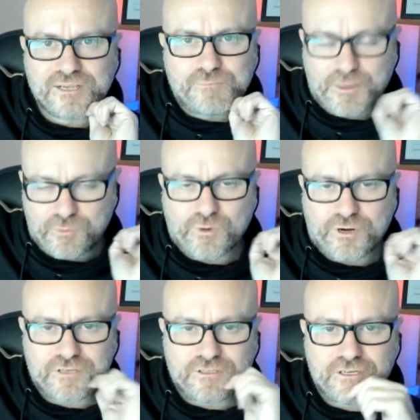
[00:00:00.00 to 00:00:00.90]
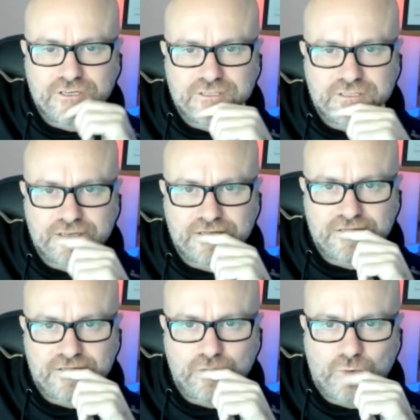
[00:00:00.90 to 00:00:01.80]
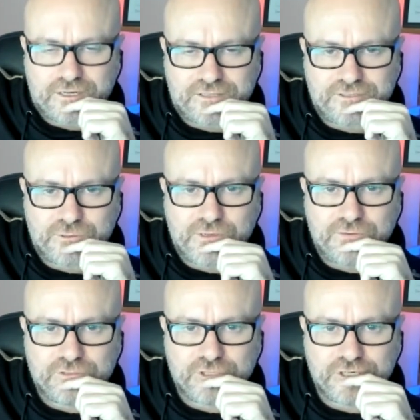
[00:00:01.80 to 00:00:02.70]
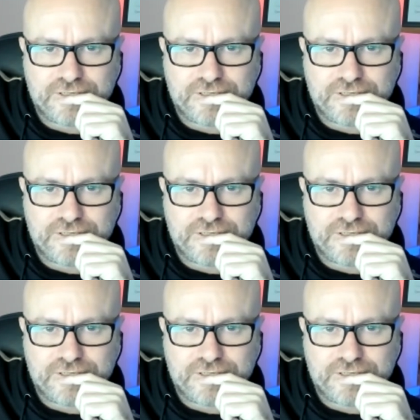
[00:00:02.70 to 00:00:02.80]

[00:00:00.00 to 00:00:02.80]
people wearing the one of the 12 shirt.